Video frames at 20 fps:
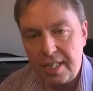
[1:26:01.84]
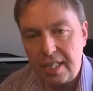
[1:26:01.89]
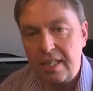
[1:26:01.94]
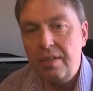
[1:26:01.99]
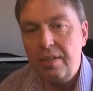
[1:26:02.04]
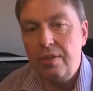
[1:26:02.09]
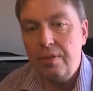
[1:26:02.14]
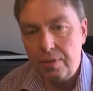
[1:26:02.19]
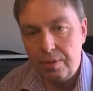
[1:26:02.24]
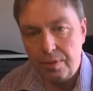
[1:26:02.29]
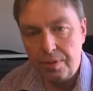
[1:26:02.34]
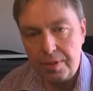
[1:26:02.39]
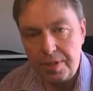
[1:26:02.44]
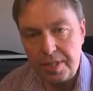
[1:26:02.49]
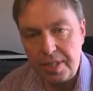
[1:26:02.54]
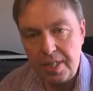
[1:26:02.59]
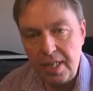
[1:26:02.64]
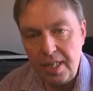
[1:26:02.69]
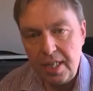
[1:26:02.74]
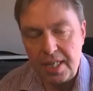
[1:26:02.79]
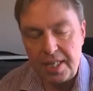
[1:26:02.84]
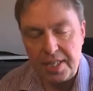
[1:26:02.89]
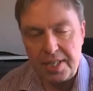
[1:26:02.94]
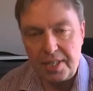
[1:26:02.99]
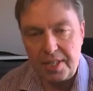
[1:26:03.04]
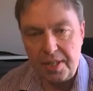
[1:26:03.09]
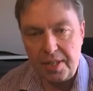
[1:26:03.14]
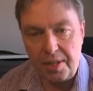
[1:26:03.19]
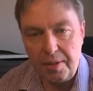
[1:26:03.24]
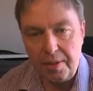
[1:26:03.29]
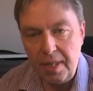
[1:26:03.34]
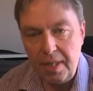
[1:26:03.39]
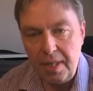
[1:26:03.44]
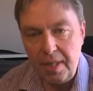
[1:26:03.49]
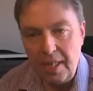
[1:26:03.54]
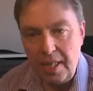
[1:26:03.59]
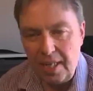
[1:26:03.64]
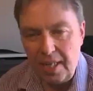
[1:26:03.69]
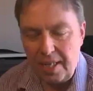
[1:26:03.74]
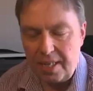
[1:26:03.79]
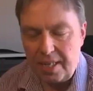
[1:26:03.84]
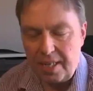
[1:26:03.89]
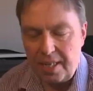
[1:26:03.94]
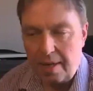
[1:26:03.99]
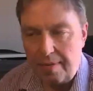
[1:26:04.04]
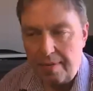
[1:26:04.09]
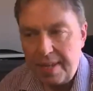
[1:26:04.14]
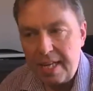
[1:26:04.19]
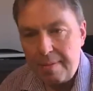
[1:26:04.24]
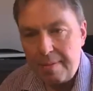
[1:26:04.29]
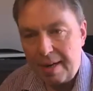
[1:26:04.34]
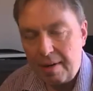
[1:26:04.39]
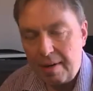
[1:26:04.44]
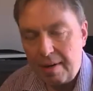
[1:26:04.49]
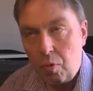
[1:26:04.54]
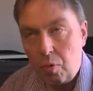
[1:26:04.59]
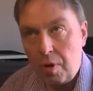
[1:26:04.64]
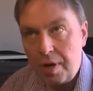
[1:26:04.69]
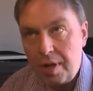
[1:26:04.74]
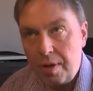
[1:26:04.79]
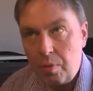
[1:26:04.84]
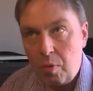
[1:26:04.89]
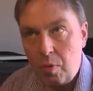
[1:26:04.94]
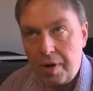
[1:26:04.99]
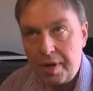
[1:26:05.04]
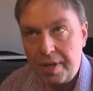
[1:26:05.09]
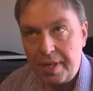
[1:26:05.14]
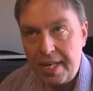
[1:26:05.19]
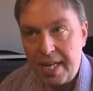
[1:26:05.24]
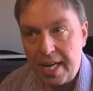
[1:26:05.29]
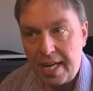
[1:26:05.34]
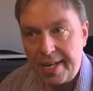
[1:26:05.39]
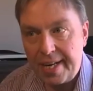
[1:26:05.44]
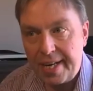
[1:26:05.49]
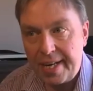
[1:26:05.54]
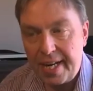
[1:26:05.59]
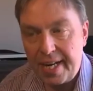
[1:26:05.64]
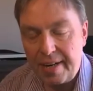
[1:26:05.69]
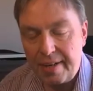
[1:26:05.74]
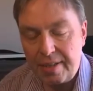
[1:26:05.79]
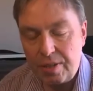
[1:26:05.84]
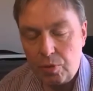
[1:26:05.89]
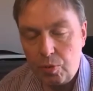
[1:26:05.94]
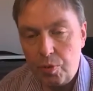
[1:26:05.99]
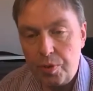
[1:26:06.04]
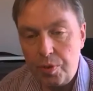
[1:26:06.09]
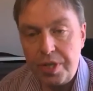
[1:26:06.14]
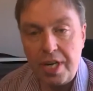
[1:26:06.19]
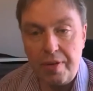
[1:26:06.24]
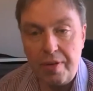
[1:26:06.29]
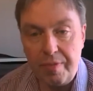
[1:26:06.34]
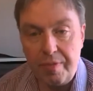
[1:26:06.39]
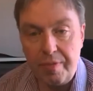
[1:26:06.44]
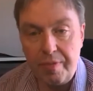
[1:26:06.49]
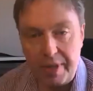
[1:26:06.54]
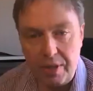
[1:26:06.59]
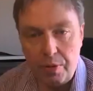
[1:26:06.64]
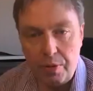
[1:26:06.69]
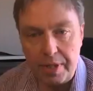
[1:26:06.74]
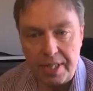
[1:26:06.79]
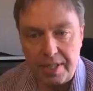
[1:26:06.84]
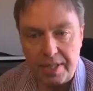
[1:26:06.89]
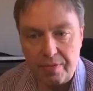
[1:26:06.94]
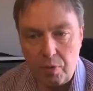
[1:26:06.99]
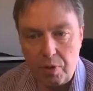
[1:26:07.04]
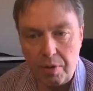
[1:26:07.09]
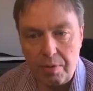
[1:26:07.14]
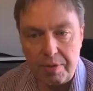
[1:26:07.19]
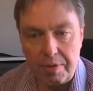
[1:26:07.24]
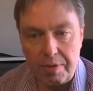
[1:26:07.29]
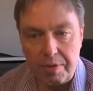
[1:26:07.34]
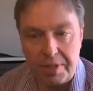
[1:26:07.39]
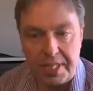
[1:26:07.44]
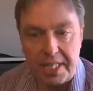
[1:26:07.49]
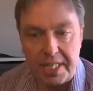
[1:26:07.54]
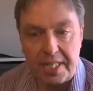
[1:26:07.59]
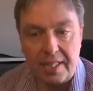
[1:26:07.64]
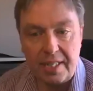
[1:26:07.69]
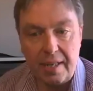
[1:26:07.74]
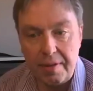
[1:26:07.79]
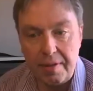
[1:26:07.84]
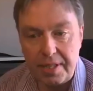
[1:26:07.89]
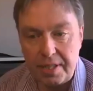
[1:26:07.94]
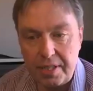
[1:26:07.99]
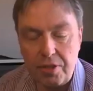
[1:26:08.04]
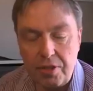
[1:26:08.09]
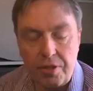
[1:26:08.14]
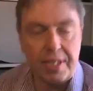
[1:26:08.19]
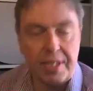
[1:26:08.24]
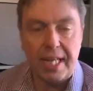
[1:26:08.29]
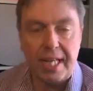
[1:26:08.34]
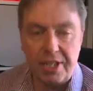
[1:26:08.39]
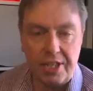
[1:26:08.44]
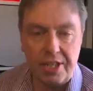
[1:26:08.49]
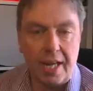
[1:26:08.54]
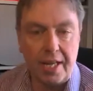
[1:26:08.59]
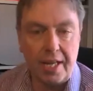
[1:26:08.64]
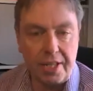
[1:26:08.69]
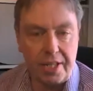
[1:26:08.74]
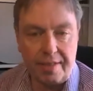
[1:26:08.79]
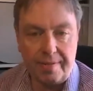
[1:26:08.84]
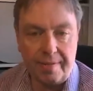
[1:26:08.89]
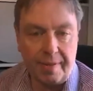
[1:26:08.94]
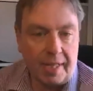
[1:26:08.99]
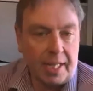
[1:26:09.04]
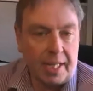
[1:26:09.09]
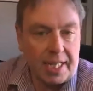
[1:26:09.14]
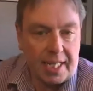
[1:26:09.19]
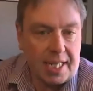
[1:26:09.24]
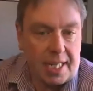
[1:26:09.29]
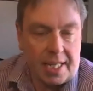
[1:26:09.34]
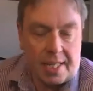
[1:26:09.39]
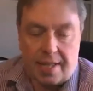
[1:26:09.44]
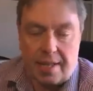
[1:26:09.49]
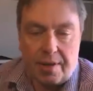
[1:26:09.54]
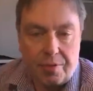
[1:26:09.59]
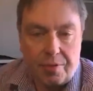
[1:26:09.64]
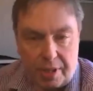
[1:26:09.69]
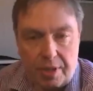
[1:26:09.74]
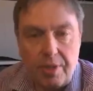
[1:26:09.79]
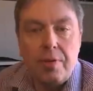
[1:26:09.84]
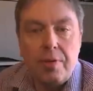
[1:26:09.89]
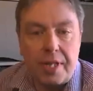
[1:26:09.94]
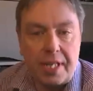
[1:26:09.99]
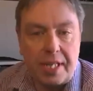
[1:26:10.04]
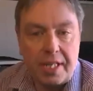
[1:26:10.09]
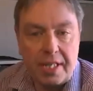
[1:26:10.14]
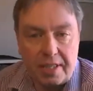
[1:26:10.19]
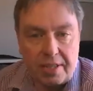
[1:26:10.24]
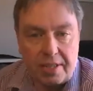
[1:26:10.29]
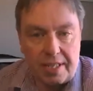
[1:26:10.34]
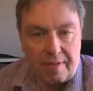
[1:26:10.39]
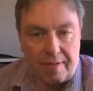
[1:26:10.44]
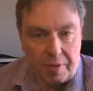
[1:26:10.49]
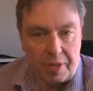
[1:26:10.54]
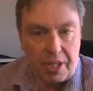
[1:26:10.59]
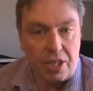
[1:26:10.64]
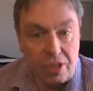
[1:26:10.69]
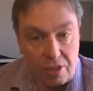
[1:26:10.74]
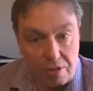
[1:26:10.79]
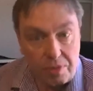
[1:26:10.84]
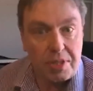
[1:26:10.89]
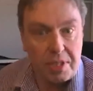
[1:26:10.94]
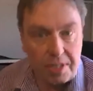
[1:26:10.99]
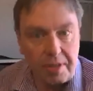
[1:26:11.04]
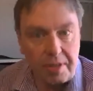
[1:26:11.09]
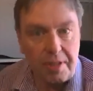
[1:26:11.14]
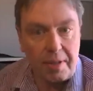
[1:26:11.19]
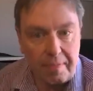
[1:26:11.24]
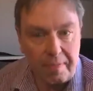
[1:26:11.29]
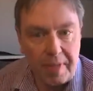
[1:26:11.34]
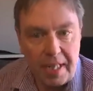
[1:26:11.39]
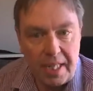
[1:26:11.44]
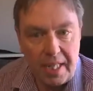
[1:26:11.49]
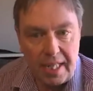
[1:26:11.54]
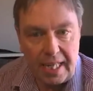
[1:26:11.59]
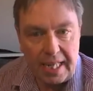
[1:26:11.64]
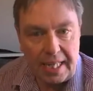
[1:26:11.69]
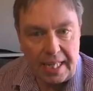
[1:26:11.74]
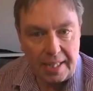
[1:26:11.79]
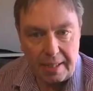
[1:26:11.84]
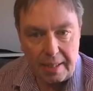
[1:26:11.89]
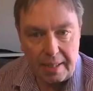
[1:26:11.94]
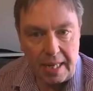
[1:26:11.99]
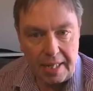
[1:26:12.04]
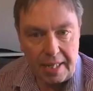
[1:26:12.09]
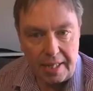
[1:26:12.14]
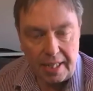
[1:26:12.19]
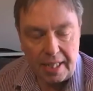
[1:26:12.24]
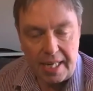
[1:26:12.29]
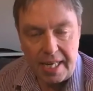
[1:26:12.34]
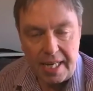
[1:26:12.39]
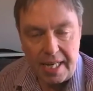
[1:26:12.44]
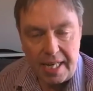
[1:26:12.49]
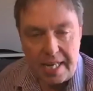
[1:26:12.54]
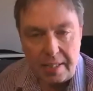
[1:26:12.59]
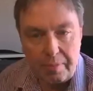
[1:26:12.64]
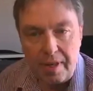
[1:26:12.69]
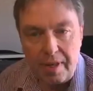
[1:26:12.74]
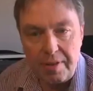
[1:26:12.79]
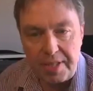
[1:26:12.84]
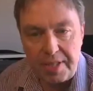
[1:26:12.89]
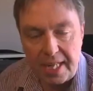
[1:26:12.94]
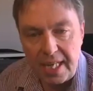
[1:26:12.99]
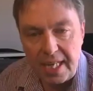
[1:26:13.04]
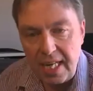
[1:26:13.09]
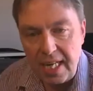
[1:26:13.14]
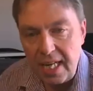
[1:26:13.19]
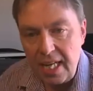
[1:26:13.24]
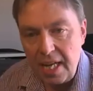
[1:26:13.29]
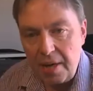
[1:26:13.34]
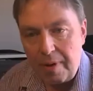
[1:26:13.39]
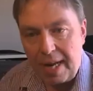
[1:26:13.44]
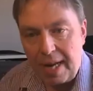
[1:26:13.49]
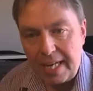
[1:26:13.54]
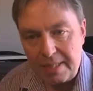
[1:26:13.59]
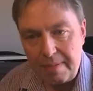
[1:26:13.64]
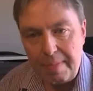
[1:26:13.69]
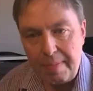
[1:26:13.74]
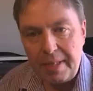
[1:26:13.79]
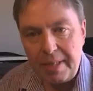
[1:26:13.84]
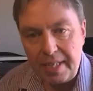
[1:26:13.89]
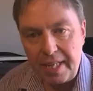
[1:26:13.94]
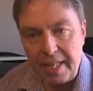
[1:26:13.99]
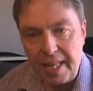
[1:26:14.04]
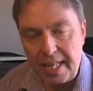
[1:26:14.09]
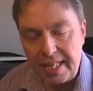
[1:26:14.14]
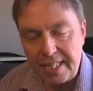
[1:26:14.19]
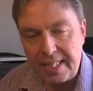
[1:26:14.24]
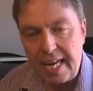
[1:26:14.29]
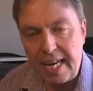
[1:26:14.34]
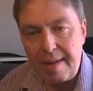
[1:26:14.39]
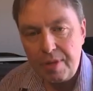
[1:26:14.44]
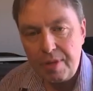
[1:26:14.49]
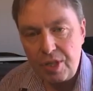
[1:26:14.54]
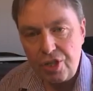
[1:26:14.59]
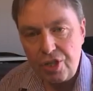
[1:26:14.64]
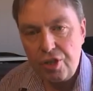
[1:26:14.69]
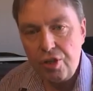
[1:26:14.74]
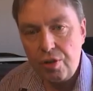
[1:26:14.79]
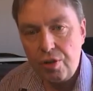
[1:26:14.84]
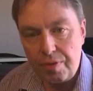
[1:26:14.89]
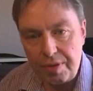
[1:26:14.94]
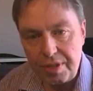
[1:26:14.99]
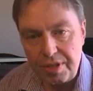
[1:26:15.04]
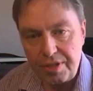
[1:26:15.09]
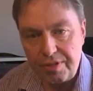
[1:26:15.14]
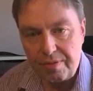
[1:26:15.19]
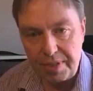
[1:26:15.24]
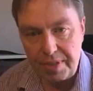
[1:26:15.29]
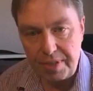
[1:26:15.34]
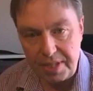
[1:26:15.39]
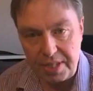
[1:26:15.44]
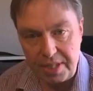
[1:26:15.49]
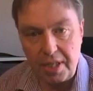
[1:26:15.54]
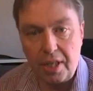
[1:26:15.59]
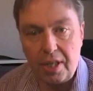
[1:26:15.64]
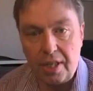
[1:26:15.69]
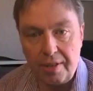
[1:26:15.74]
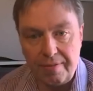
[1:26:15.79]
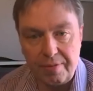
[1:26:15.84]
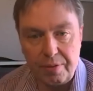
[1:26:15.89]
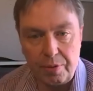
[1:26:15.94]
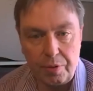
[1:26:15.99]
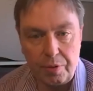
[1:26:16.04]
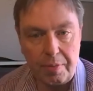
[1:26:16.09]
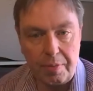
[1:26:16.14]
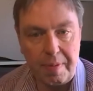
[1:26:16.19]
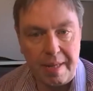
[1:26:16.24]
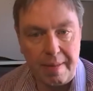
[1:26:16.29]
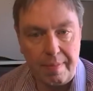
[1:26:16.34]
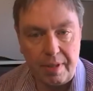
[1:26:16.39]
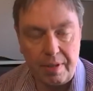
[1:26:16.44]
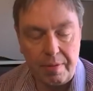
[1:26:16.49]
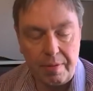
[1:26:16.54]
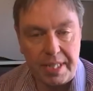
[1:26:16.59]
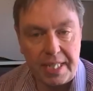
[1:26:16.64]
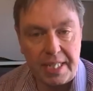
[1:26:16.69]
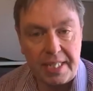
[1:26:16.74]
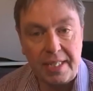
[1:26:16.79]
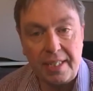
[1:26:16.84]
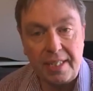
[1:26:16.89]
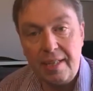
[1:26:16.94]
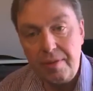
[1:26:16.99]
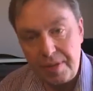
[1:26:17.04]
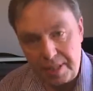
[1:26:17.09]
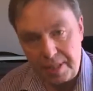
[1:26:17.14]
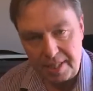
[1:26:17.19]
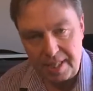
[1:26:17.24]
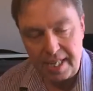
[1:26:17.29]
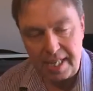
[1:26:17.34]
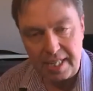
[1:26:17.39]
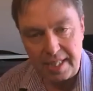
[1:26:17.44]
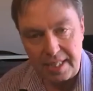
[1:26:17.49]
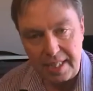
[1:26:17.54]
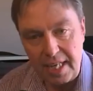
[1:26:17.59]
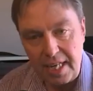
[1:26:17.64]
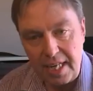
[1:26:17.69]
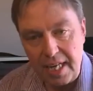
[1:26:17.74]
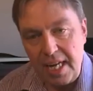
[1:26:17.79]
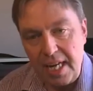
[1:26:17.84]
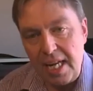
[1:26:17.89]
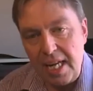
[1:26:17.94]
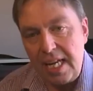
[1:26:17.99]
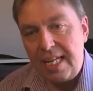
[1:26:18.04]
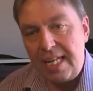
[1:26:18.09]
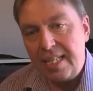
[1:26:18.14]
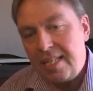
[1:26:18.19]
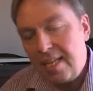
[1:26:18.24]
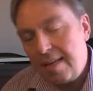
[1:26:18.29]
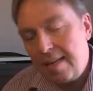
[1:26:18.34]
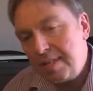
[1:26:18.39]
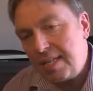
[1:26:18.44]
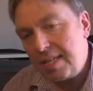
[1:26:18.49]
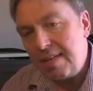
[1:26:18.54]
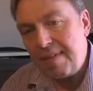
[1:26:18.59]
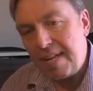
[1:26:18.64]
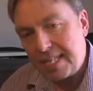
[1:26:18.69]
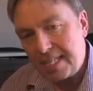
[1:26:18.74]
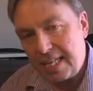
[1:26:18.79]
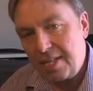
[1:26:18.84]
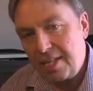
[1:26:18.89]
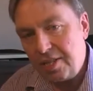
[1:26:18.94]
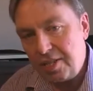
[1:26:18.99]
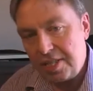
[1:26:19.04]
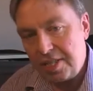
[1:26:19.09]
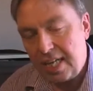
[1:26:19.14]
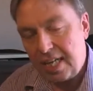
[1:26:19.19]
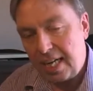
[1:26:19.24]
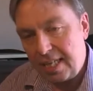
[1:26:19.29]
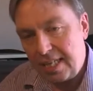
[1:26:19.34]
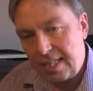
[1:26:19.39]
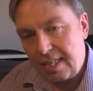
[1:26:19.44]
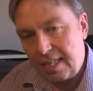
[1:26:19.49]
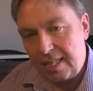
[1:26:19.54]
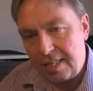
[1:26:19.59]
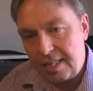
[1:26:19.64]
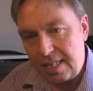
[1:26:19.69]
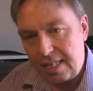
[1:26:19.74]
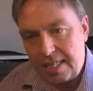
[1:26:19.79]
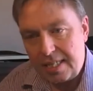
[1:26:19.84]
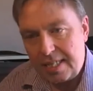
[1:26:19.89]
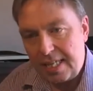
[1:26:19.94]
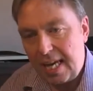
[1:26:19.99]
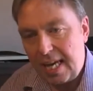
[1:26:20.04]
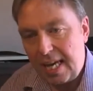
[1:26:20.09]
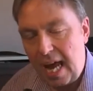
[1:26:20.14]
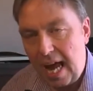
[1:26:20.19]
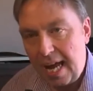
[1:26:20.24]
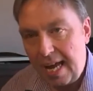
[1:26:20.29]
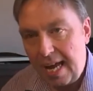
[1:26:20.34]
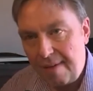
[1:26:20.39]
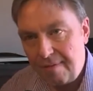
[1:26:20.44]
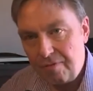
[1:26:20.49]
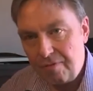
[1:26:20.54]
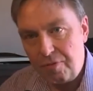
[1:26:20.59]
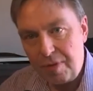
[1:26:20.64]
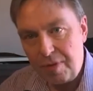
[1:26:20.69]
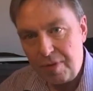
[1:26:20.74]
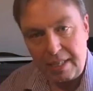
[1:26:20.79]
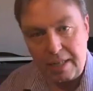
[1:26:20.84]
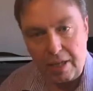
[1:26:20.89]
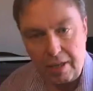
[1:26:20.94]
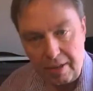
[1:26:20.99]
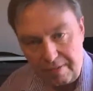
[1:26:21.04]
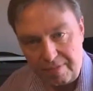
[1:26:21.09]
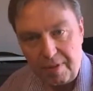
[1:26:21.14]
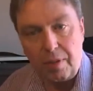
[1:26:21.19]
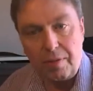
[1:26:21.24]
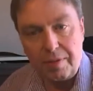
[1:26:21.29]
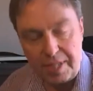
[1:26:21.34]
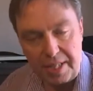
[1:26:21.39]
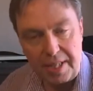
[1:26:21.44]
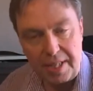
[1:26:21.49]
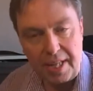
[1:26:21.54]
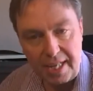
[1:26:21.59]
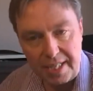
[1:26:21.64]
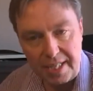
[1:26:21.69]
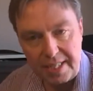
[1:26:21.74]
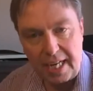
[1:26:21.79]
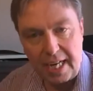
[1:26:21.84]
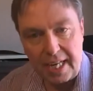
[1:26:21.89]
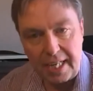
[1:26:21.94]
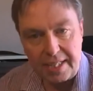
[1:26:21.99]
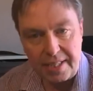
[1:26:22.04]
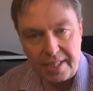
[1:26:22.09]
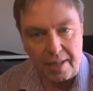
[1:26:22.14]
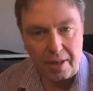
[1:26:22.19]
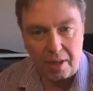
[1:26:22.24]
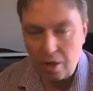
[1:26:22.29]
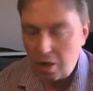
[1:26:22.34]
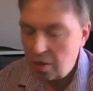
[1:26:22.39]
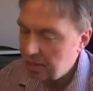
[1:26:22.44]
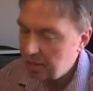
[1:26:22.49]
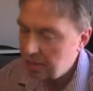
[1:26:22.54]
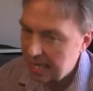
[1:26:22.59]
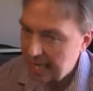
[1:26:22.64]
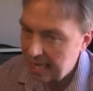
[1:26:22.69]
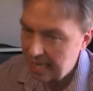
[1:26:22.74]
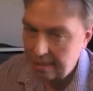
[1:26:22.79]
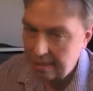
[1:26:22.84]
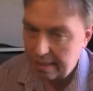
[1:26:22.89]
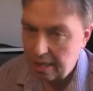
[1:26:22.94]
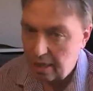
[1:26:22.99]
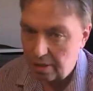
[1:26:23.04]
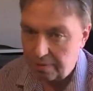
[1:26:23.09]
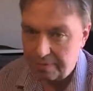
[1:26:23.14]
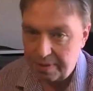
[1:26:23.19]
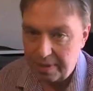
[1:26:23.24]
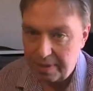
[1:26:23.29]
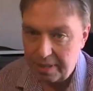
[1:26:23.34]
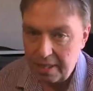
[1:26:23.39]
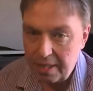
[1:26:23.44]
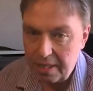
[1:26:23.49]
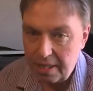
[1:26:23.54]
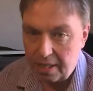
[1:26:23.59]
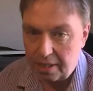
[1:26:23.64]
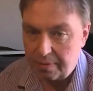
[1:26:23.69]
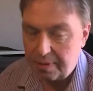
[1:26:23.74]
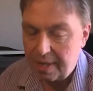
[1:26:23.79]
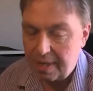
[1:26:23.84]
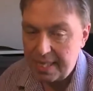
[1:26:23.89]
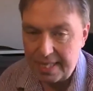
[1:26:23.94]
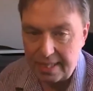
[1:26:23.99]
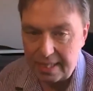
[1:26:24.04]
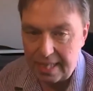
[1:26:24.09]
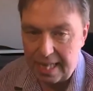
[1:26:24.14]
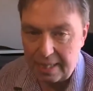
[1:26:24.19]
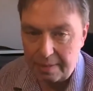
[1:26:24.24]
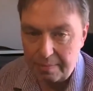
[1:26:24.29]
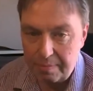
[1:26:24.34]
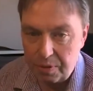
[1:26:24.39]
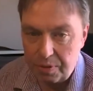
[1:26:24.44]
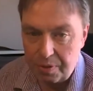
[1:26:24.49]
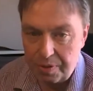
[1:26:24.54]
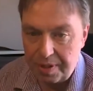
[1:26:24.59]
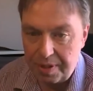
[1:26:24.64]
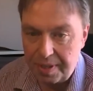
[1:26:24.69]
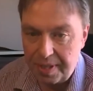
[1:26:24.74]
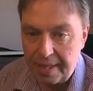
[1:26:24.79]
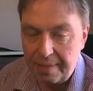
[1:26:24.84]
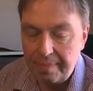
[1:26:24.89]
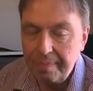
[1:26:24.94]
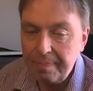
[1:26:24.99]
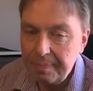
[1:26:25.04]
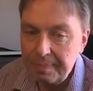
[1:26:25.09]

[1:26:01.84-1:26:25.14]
in court as to, if you think about it, 101 and 999 audio recordings of what was disclosed doesn't get challenged, the validity of those recordings, because everybody's used to them in the legal process. We had to build in that same assurance from the start for all the people who are disclosing things. In terms of the investigation side, as I say, I haven't really got involved in that side, so I can't offer a great deal of help more than that.